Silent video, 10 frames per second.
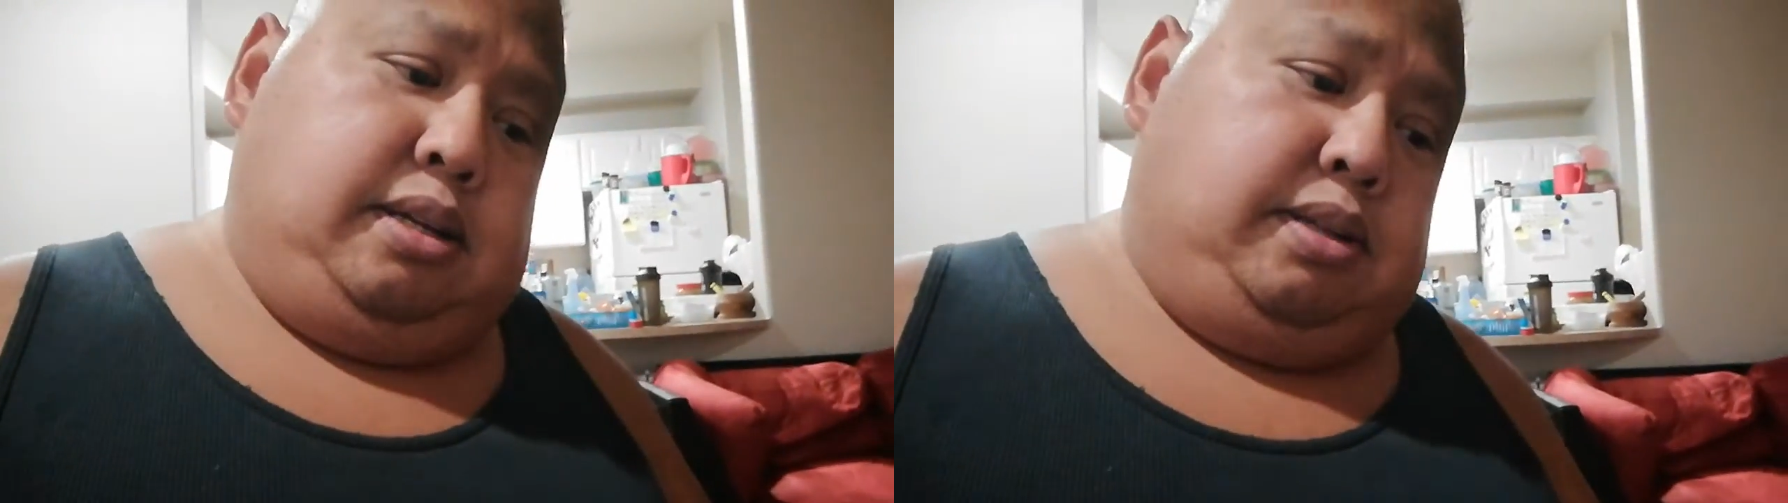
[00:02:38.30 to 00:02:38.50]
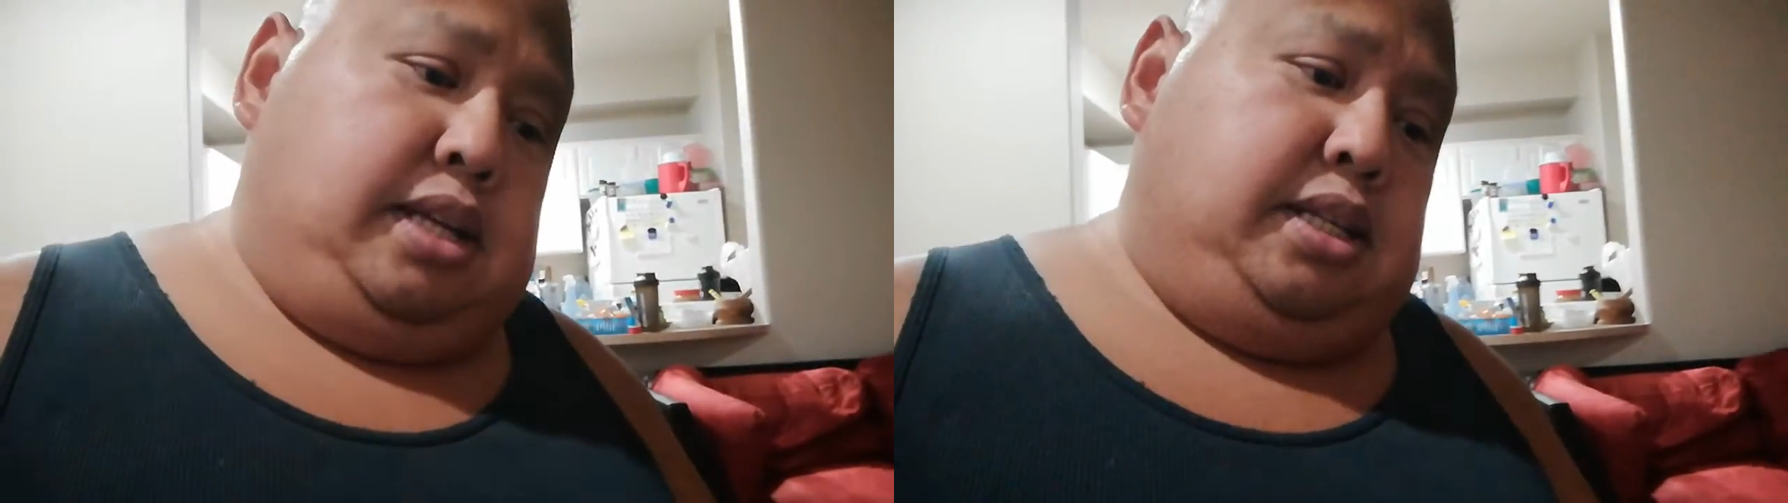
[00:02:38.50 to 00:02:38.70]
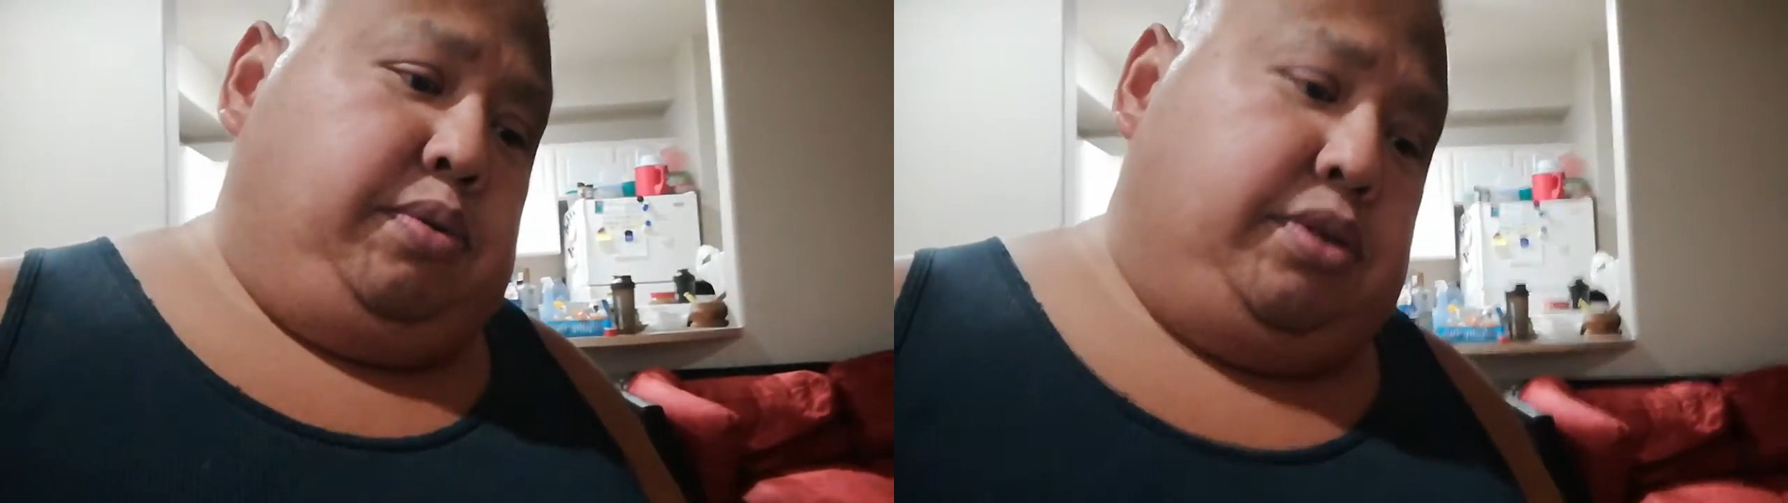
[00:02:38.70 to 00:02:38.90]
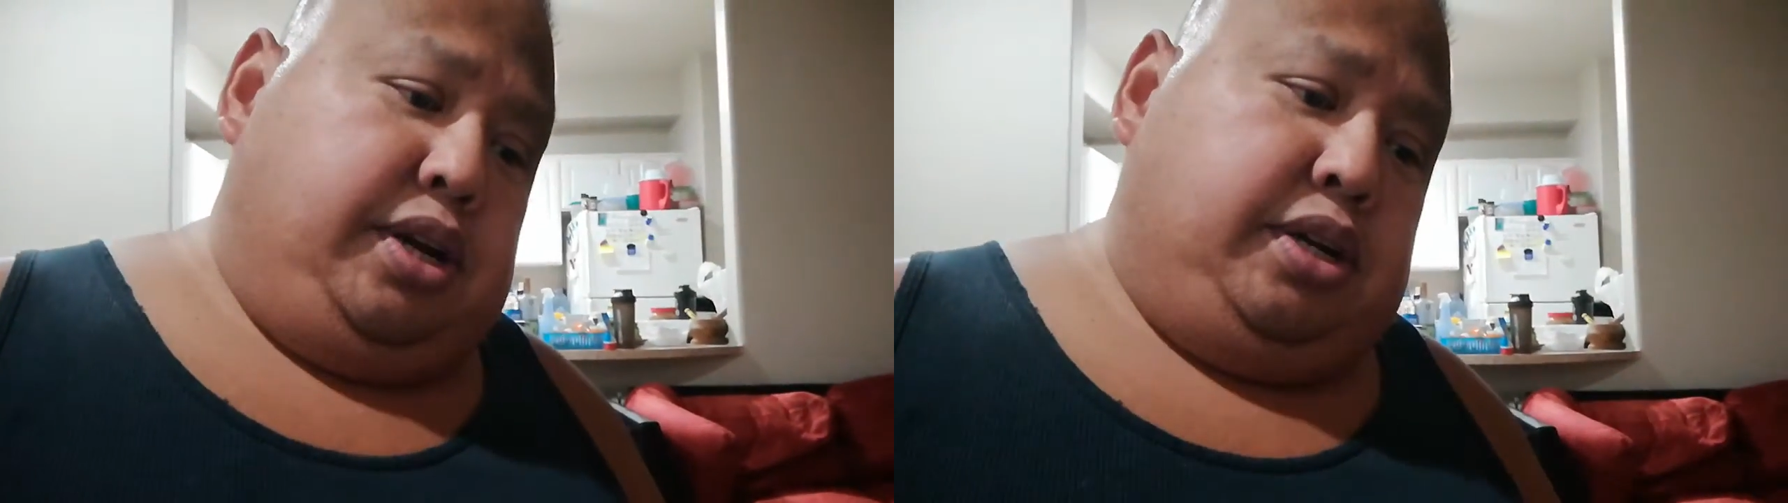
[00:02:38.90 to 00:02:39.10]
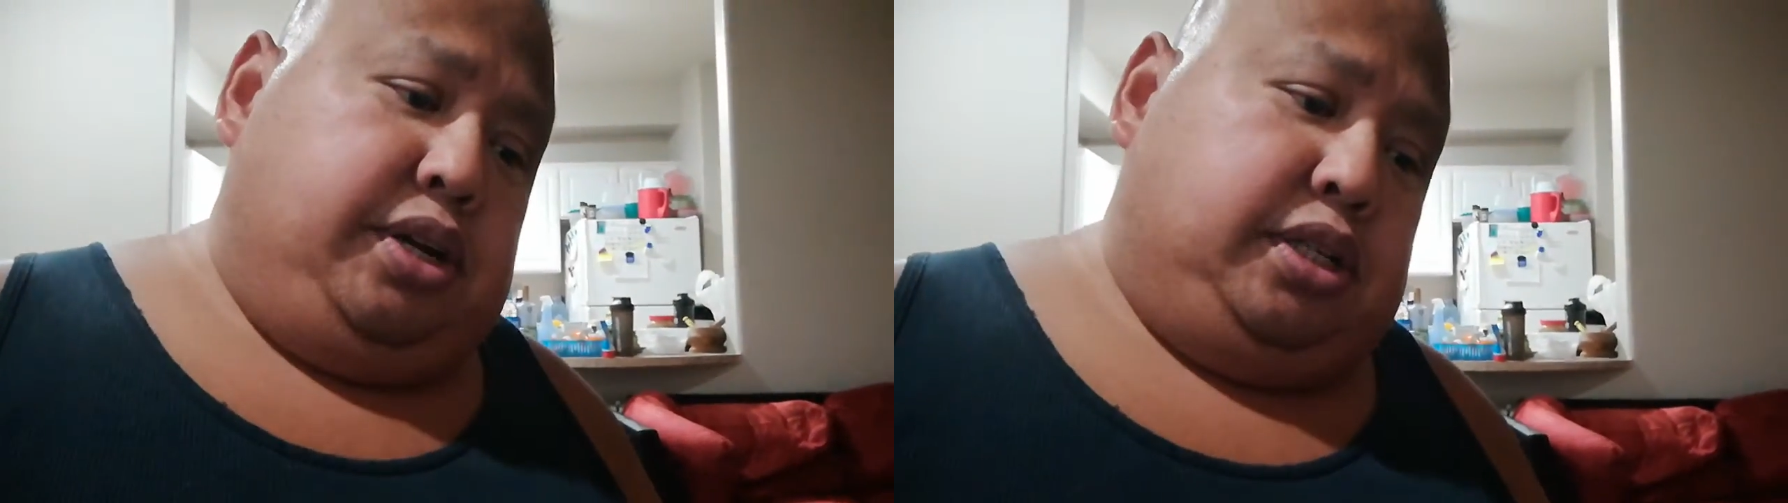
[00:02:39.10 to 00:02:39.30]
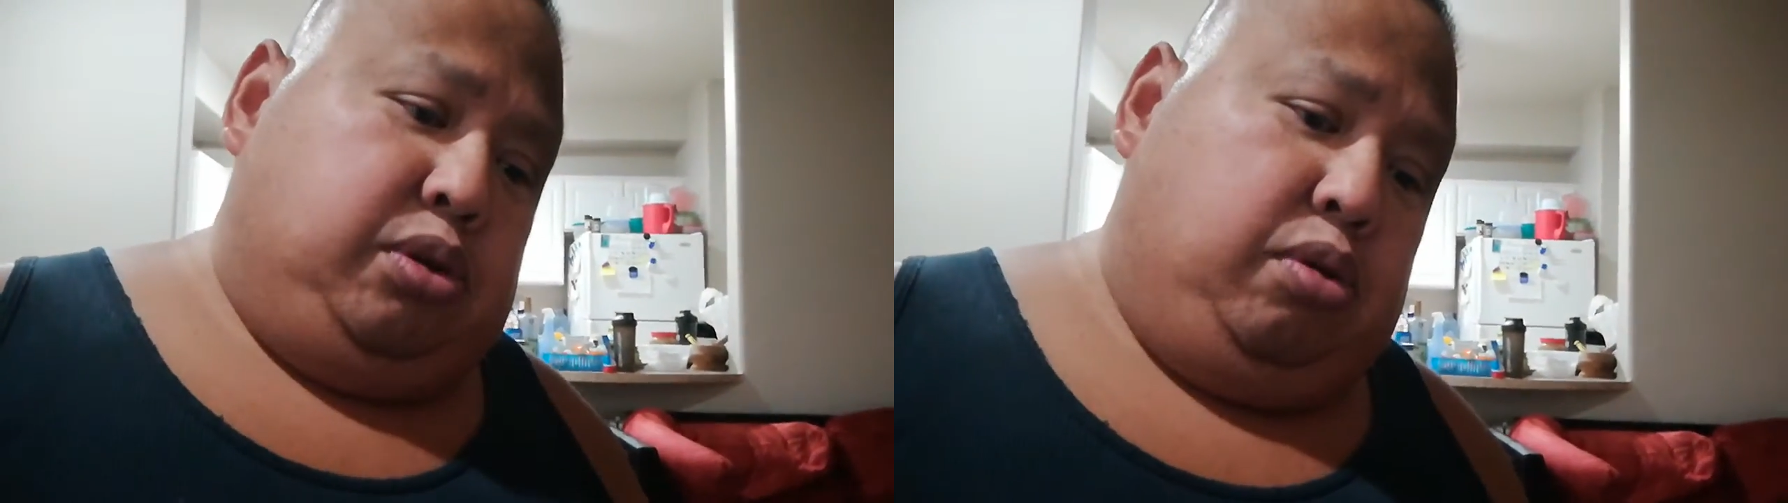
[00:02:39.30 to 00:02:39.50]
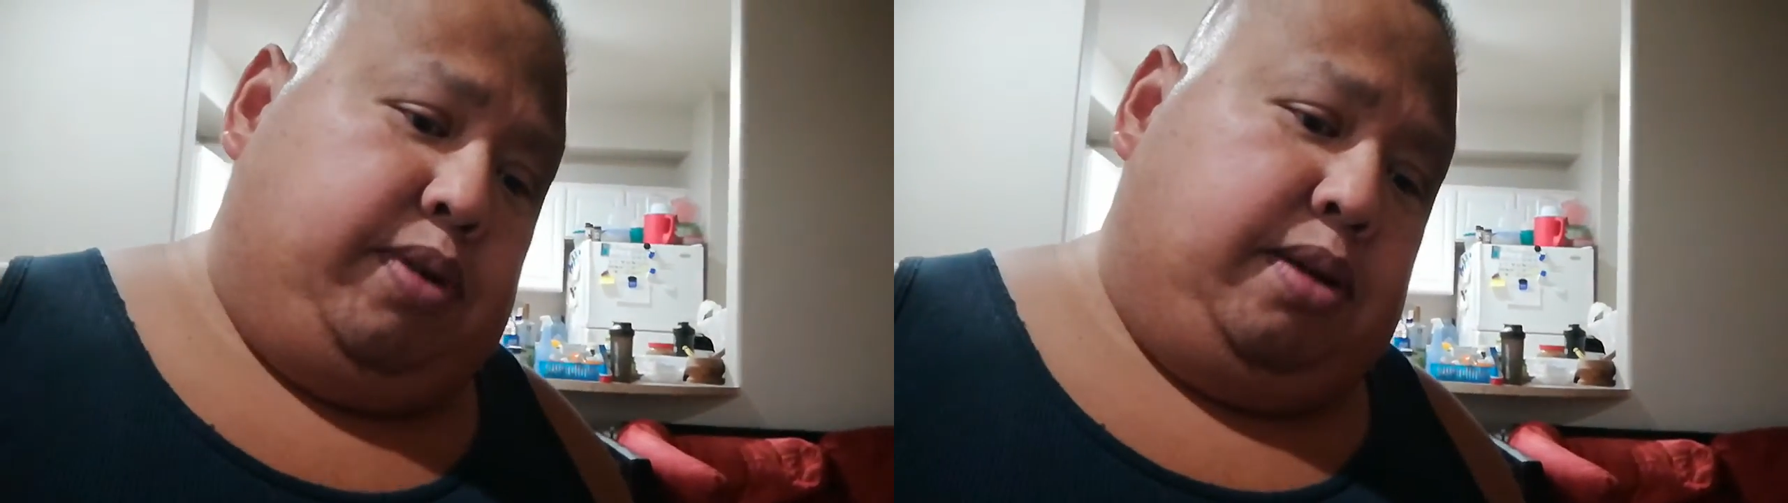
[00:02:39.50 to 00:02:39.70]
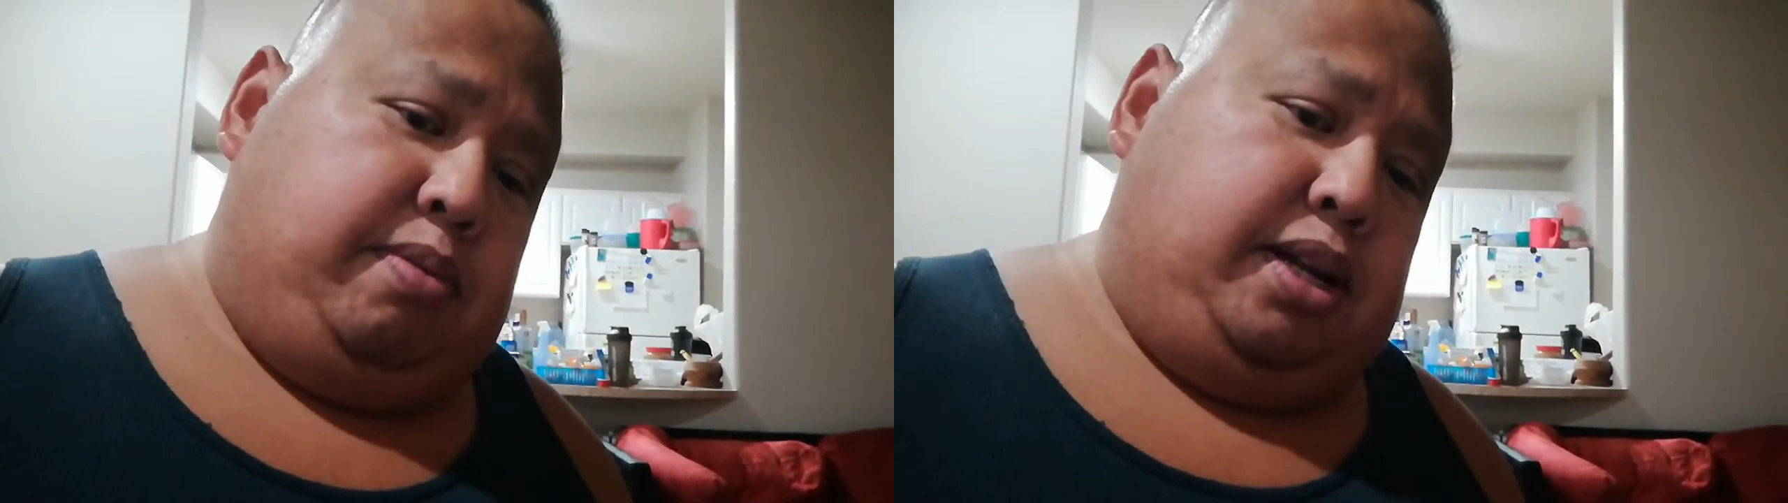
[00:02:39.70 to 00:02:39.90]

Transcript: Sometimes I will try to chase all money,